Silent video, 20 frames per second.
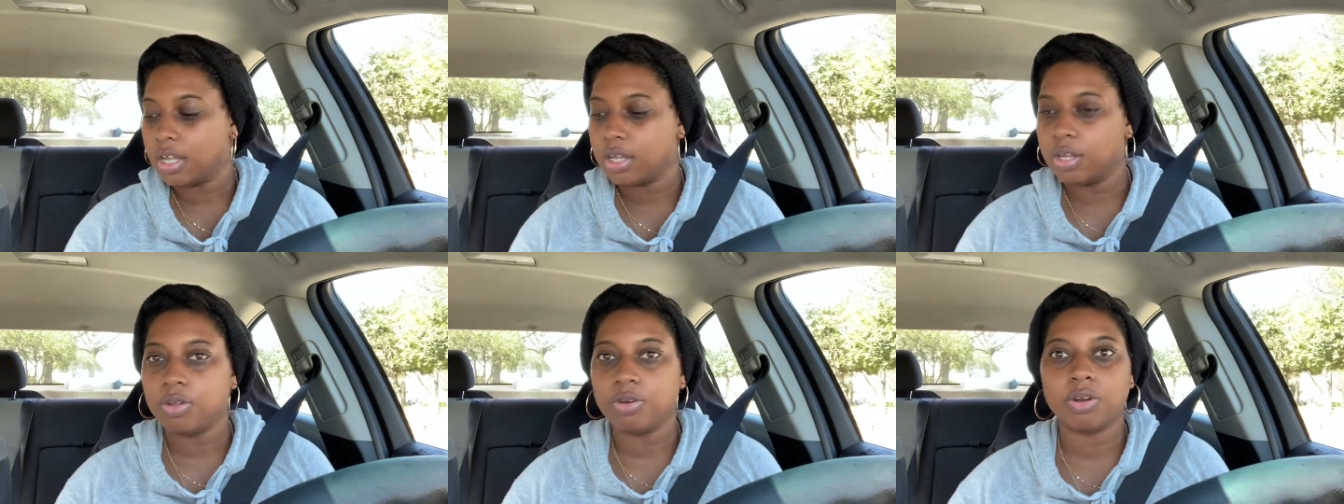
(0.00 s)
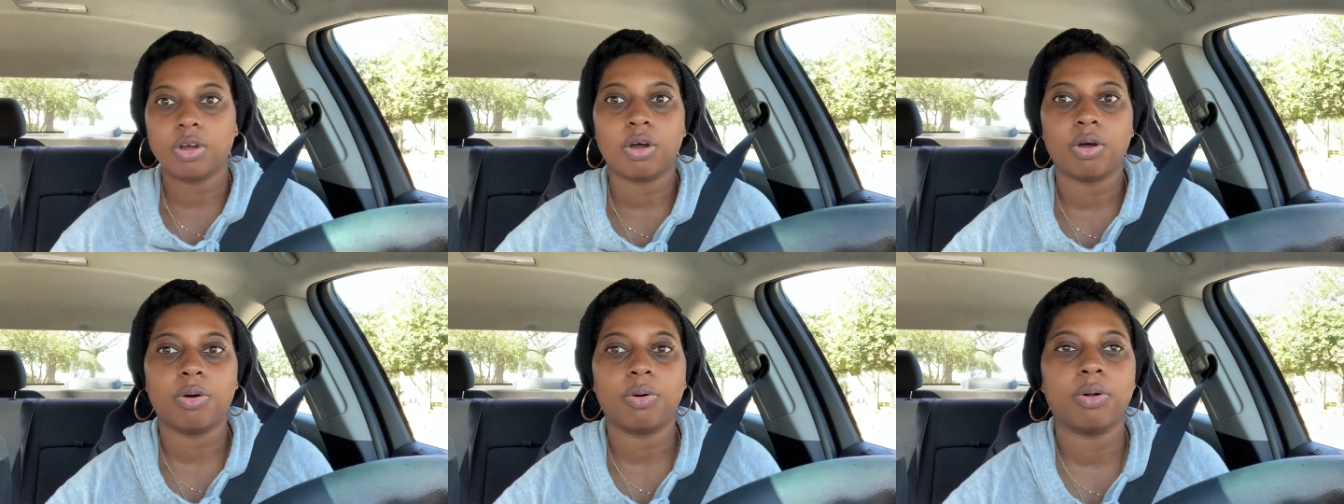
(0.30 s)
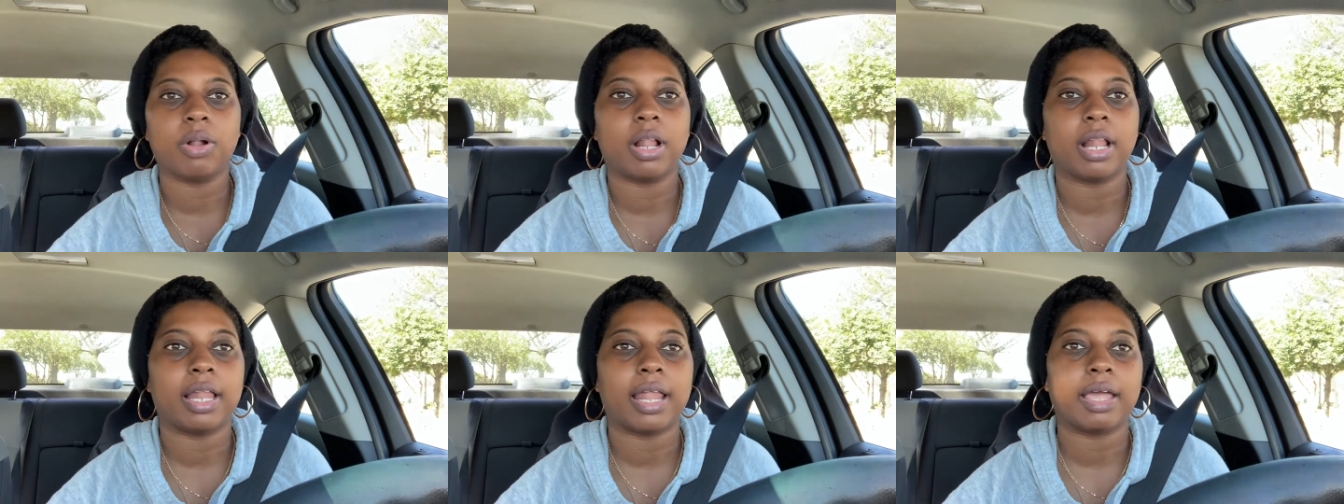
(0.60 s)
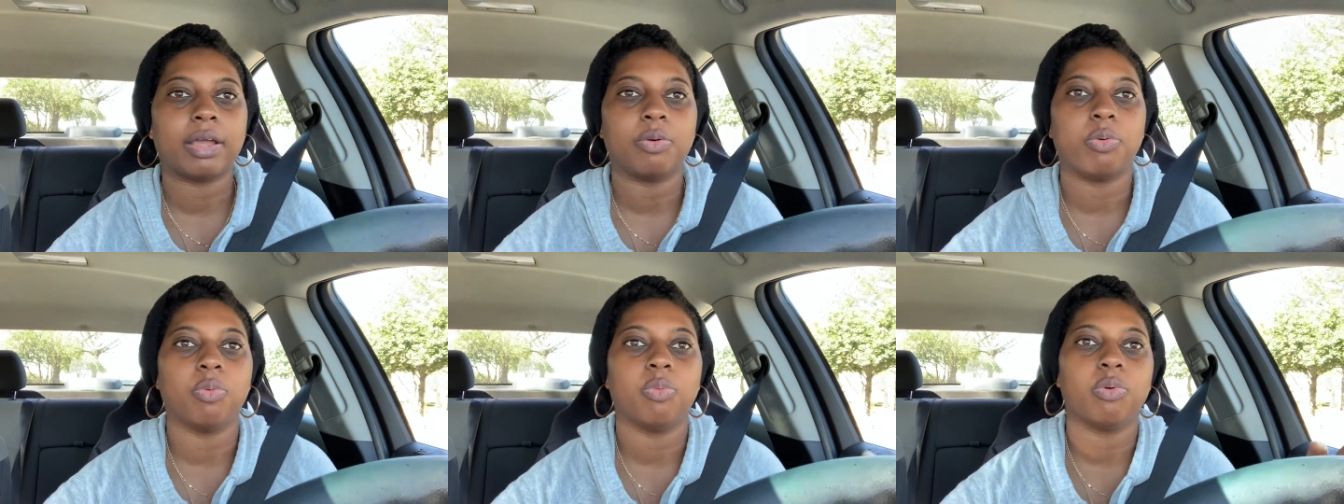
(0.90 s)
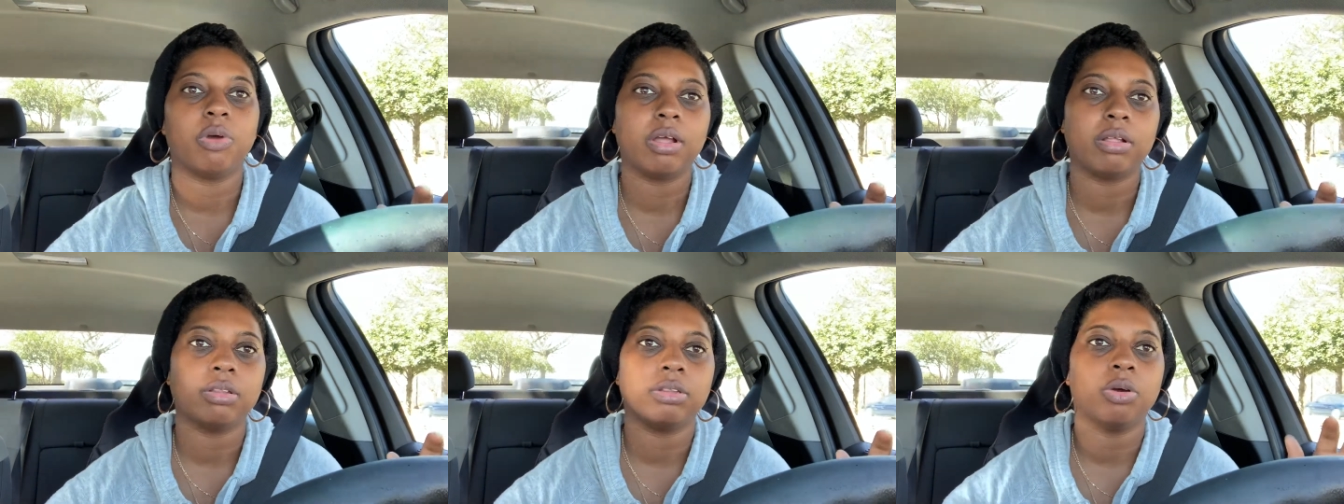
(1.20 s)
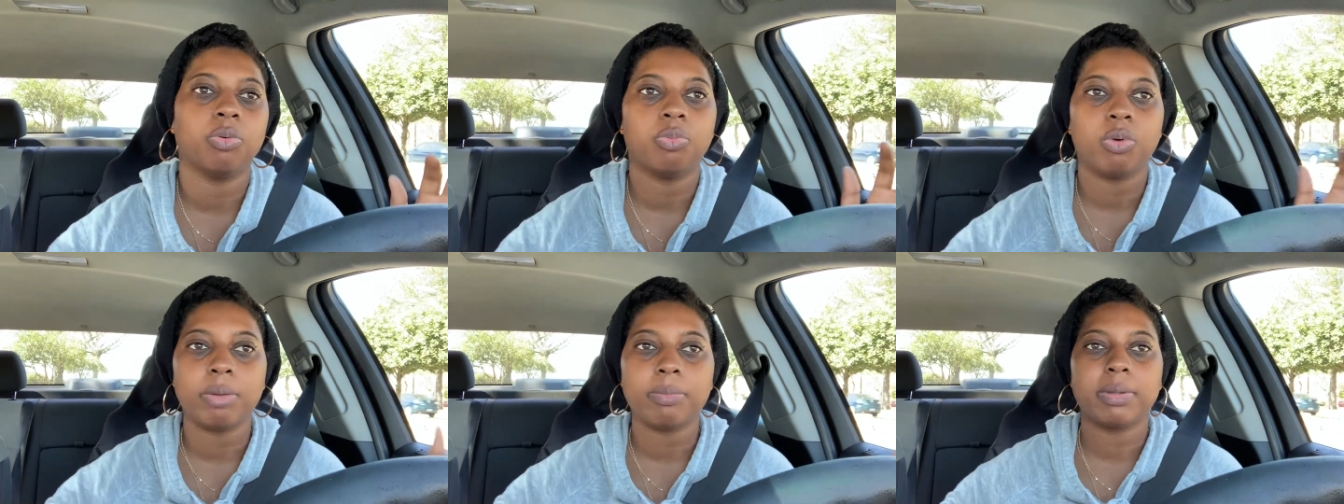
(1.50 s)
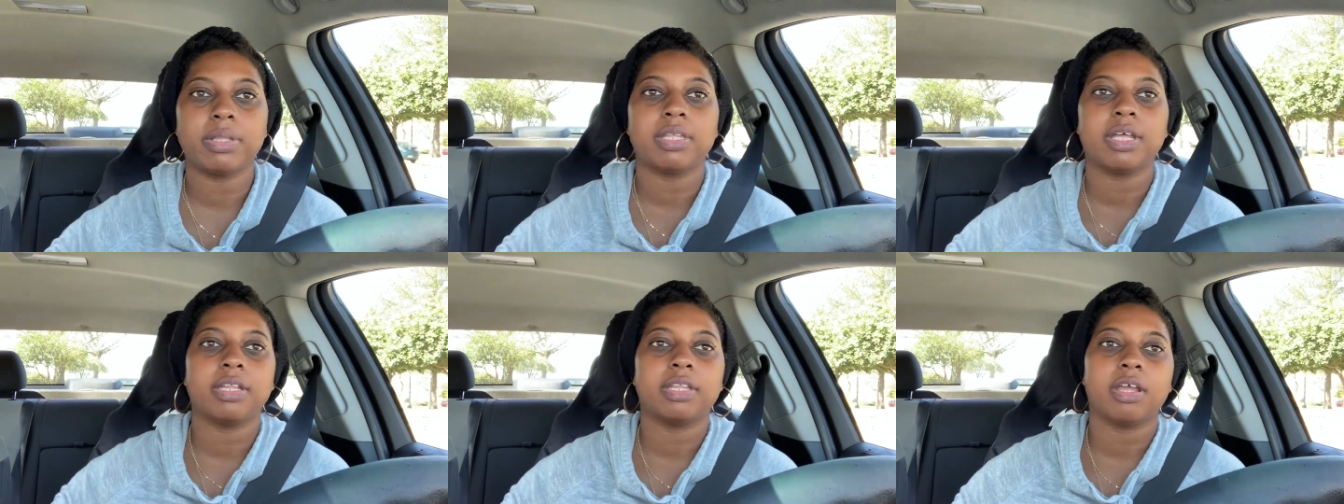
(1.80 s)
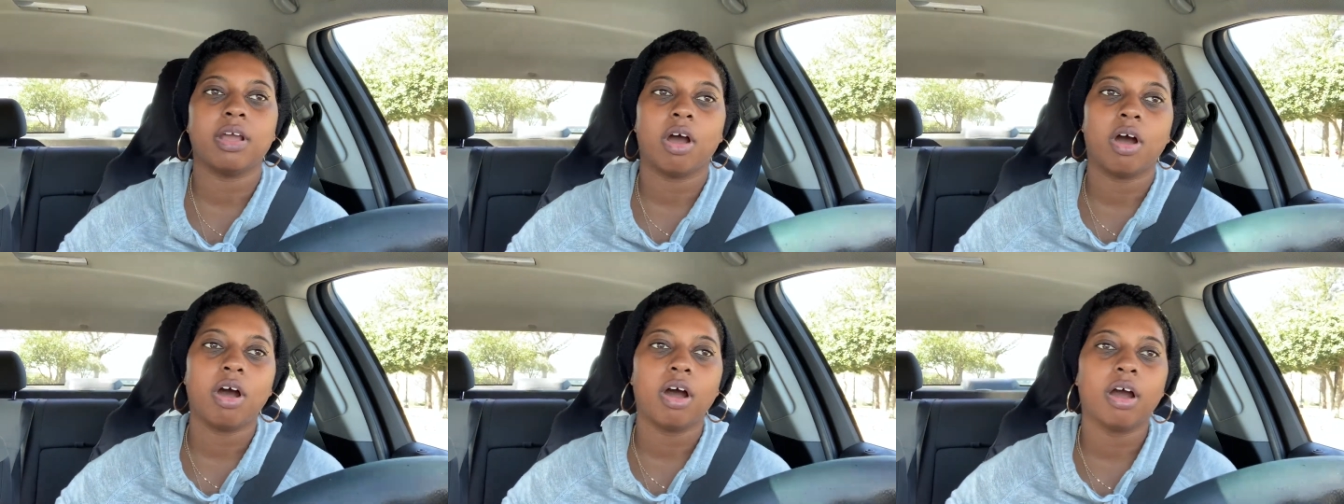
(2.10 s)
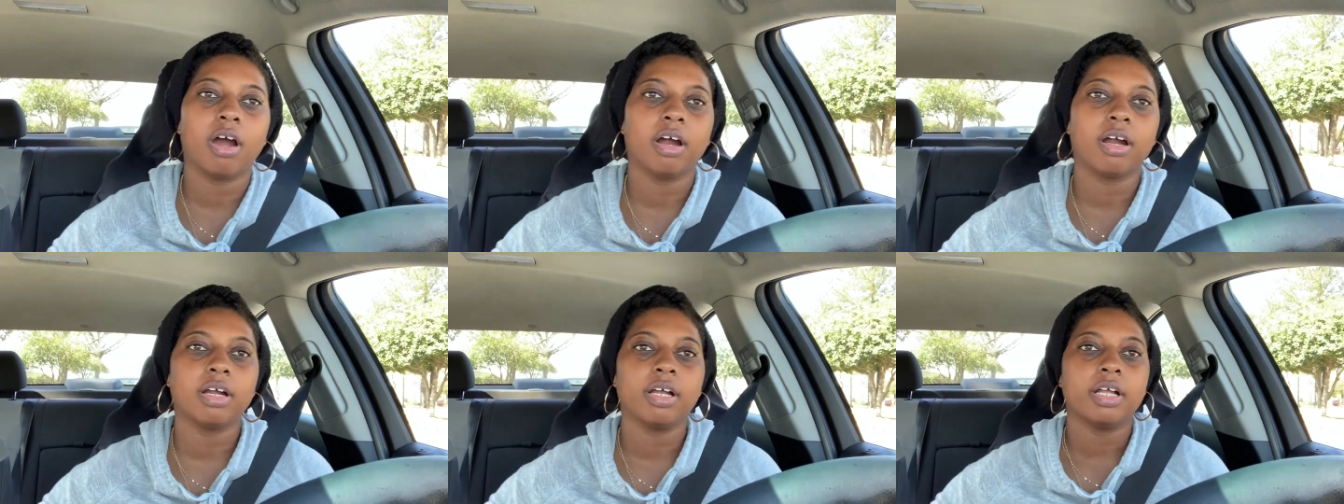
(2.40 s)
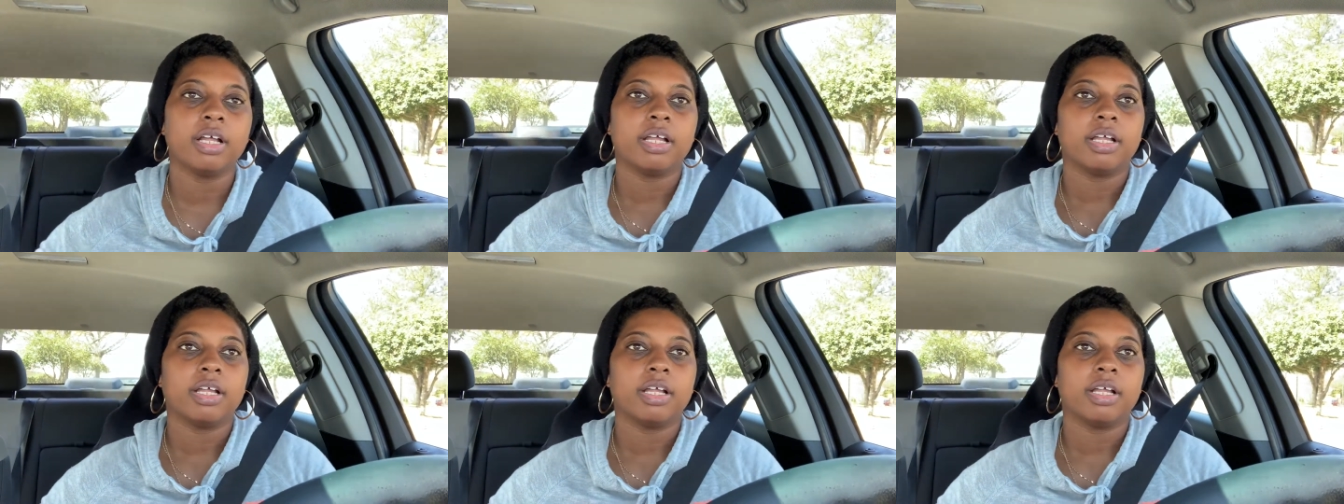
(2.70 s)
you know, like what, the women that they are,